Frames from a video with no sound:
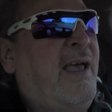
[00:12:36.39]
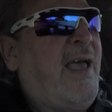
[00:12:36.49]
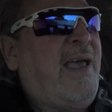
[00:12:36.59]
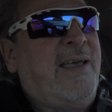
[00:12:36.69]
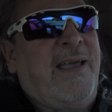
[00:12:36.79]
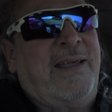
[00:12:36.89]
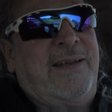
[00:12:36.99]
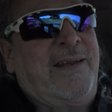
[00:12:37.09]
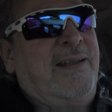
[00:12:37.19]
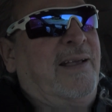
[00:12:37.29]

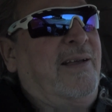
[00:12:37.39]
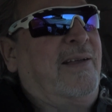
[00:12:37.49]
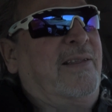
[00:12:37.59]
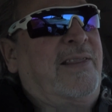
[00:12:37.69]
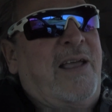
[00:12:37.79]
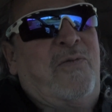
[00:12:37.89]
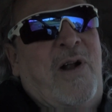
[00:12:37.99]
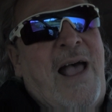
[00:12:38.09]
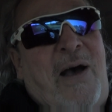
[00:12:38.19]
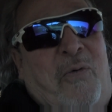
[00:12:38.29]
and they
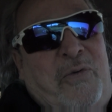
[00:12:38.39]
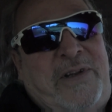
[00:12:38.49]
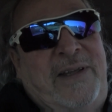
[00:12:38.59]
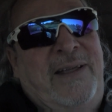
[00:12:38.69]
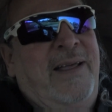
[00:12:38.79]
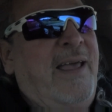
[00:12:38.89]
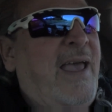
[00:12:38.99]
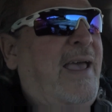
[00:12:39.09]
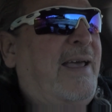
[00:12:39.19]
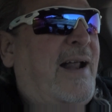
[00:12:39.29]
were out.
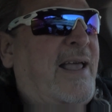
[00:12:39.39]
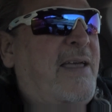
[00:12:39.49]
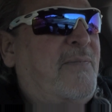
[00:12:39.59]
And I gave